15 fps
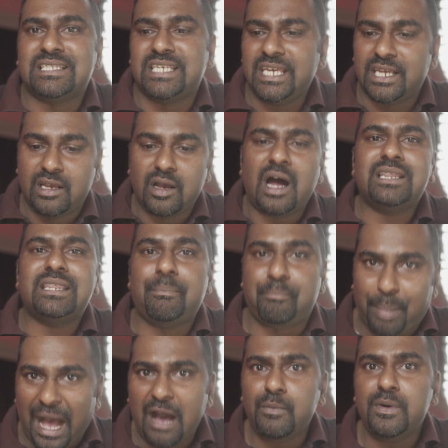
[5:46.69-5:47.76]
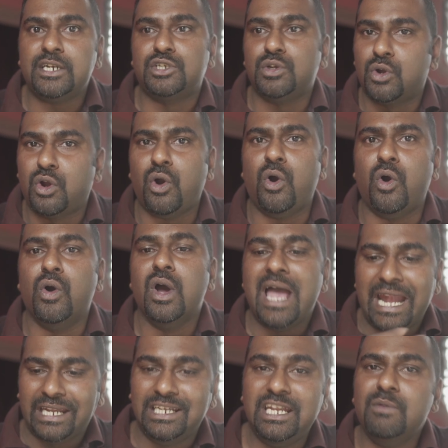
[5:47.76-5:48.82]
he got the power to go
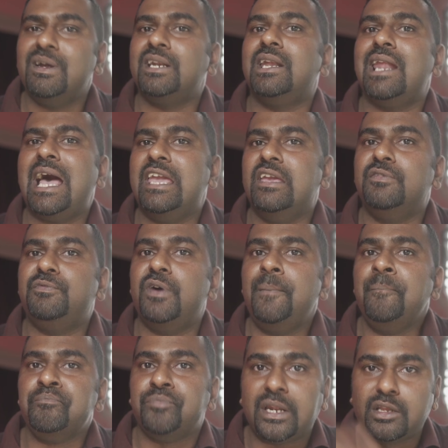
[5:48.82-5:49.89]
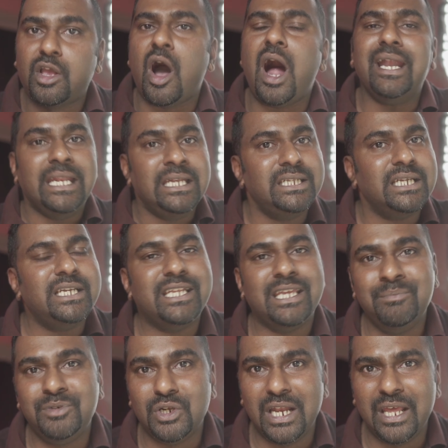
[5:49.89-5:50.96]
and live a life that God intended
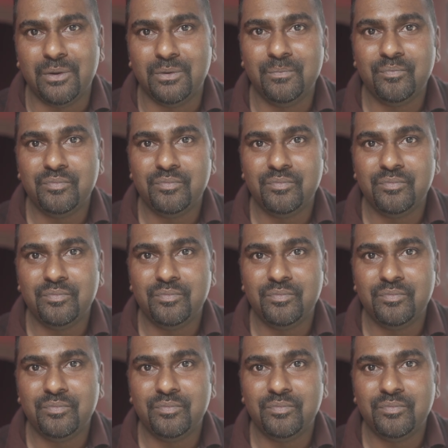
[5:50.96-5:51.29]
him to live,